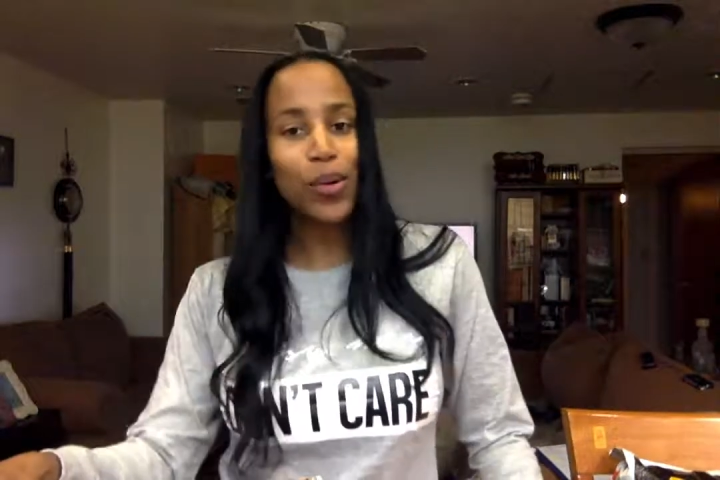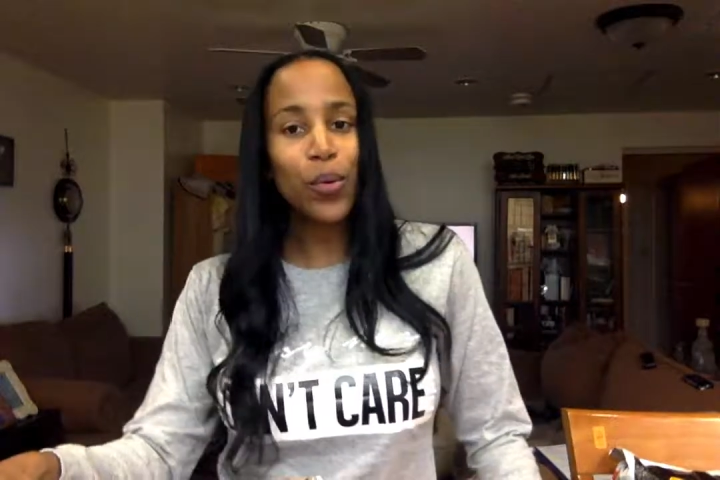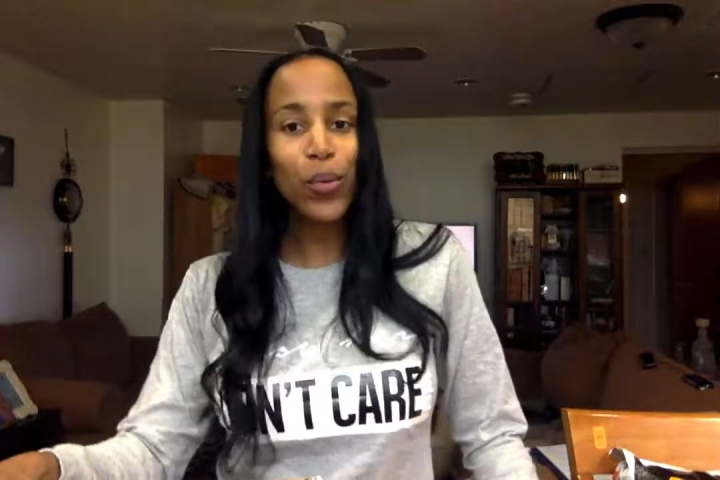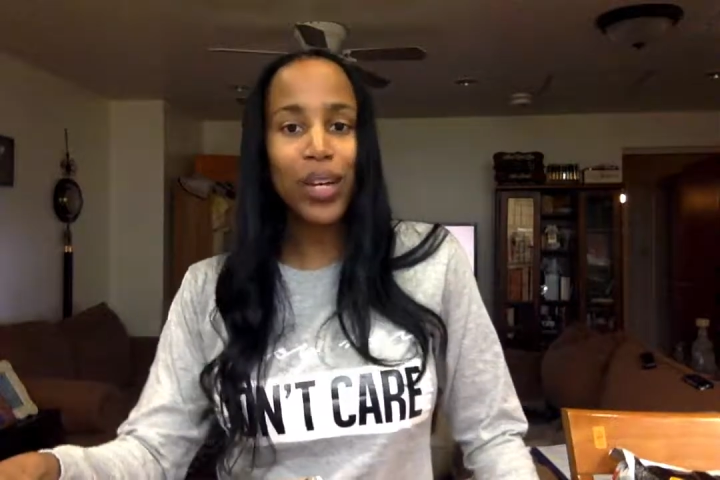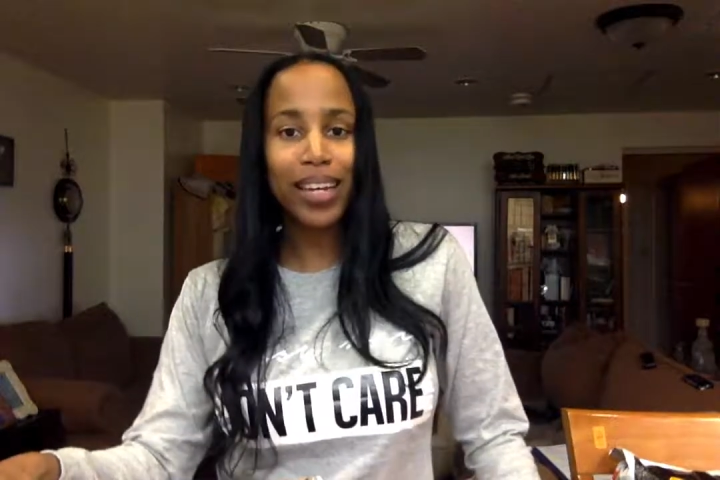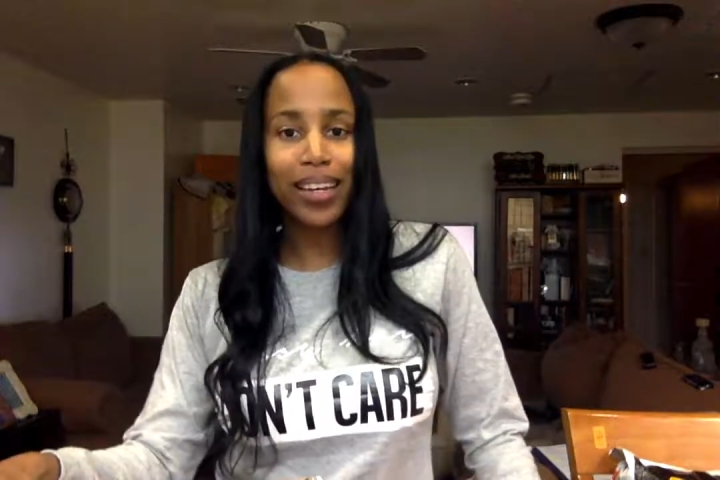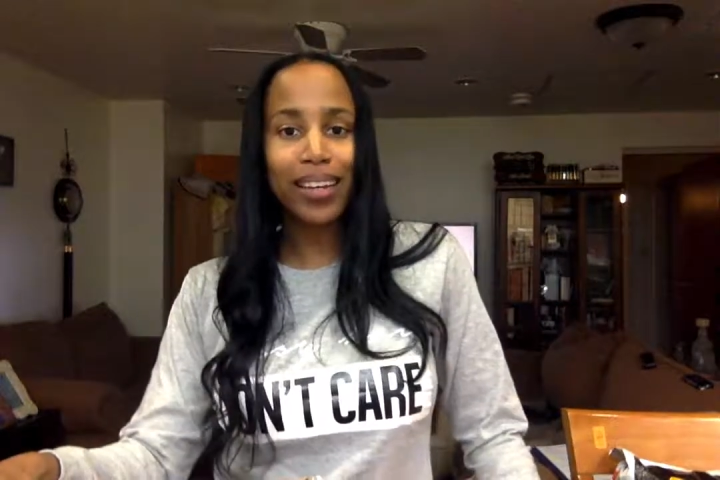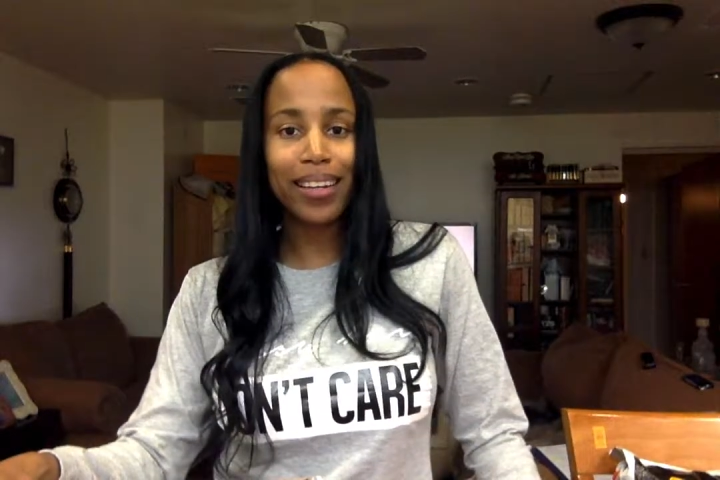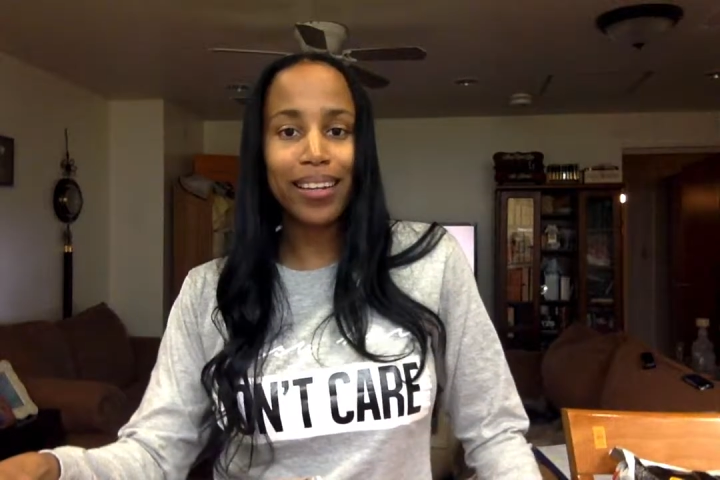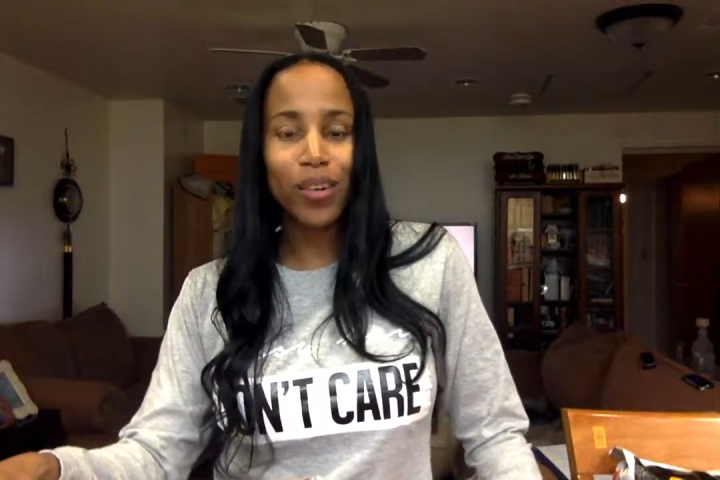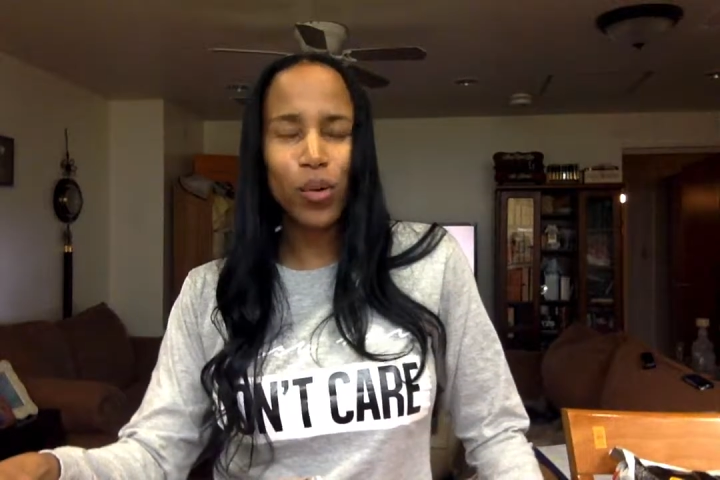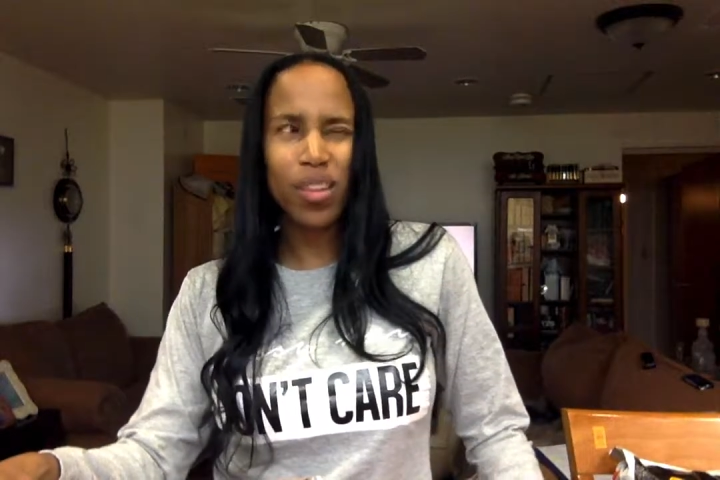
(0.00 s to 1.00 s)

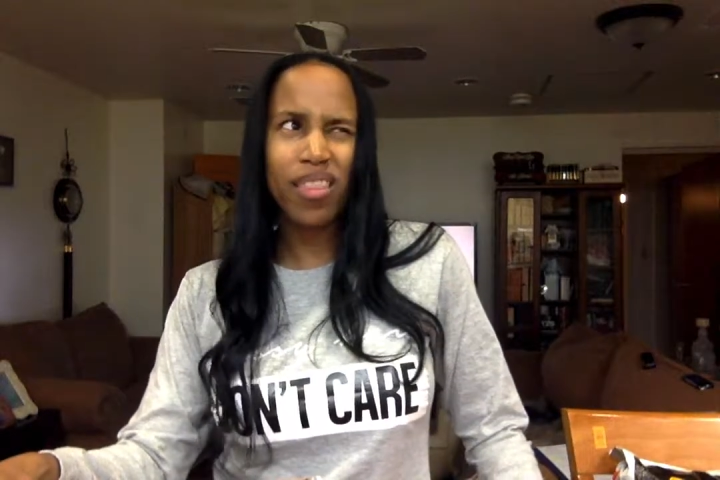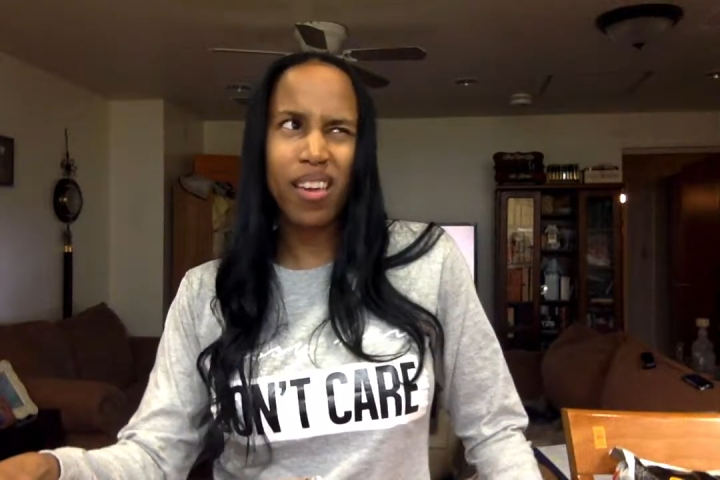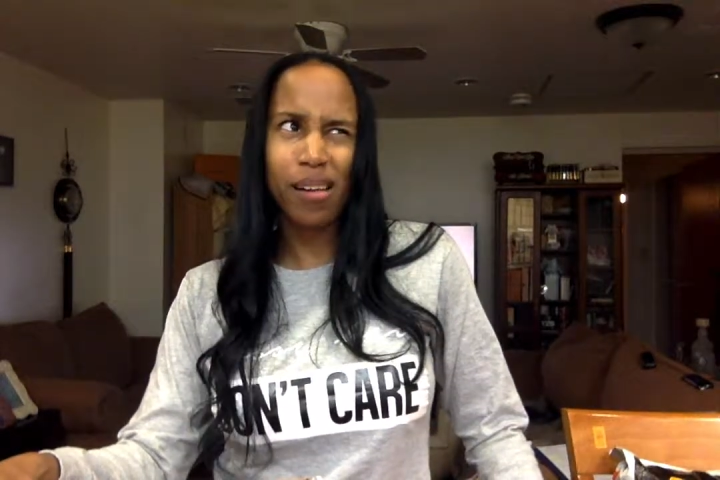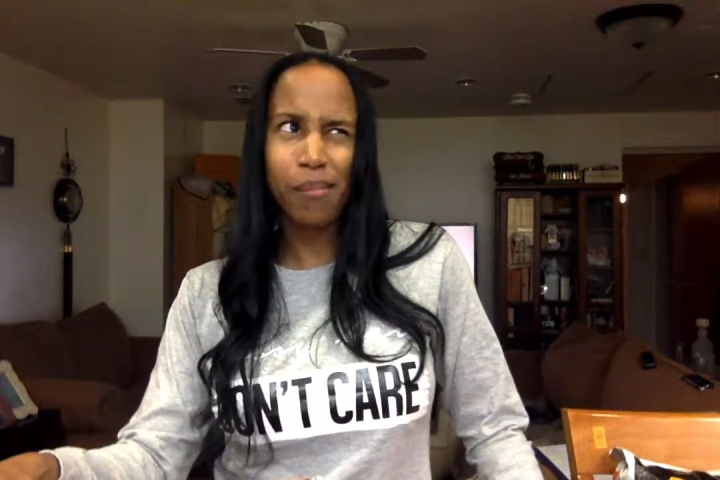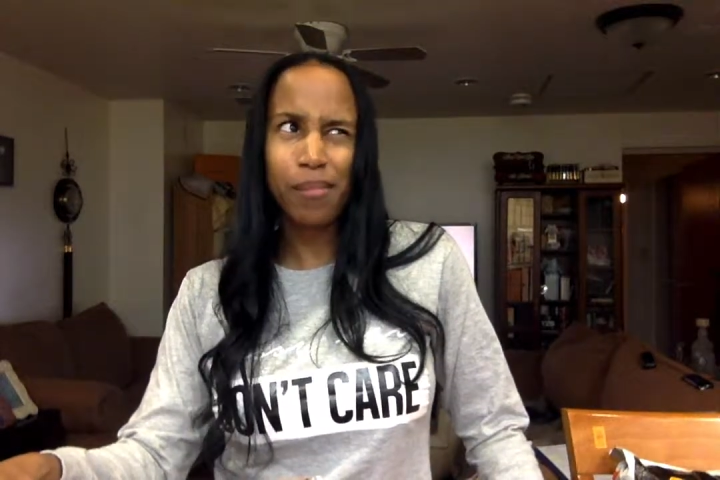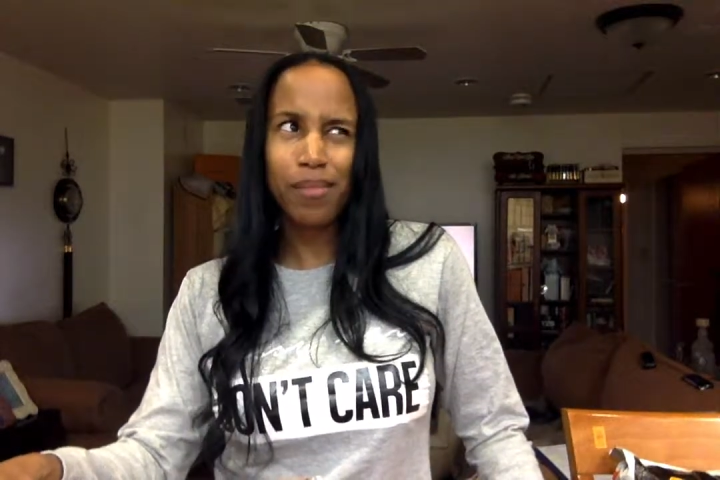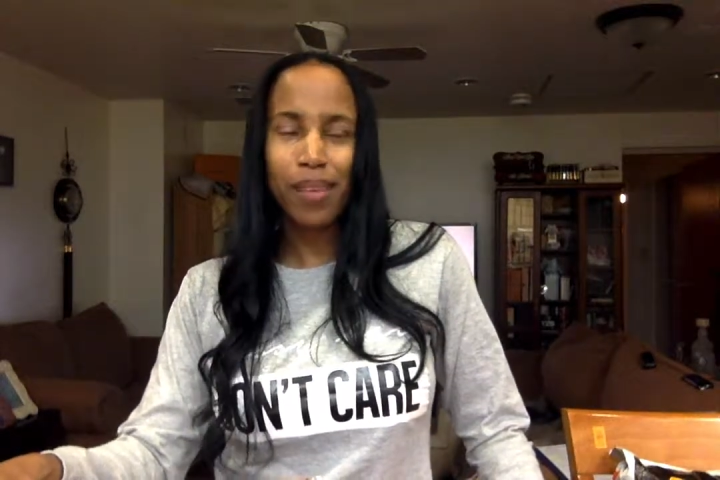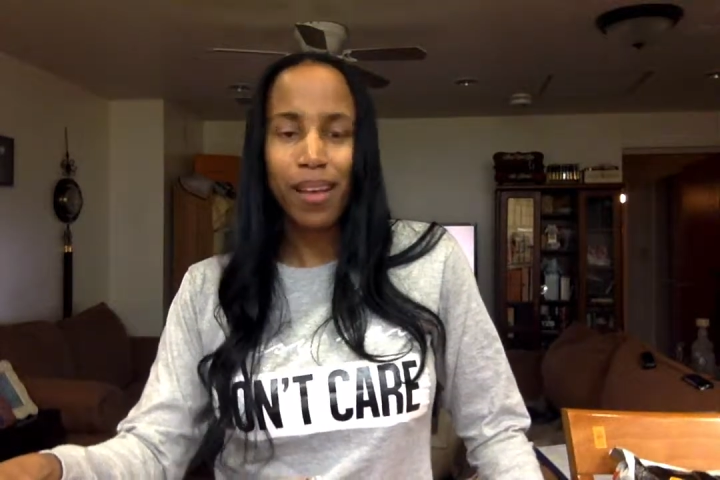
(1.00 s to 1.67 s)
when, or them,